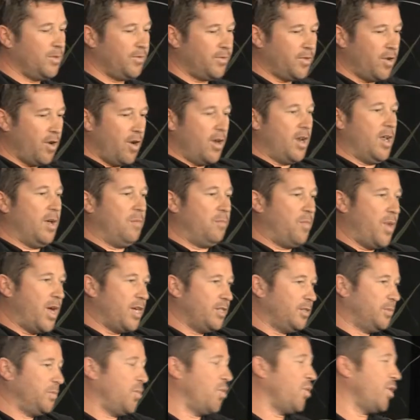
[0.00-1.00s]
we've got a
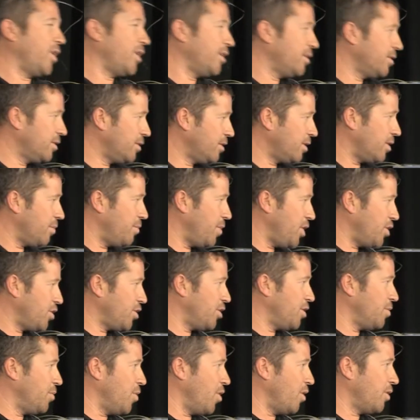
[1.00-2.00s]
base point to
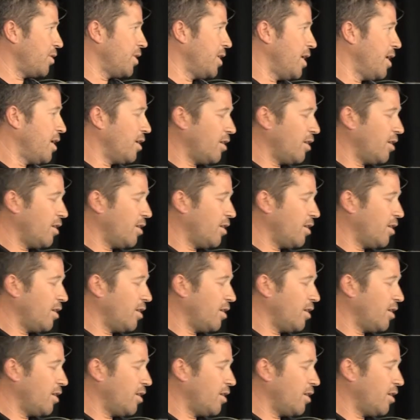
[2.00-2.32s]
measure them on.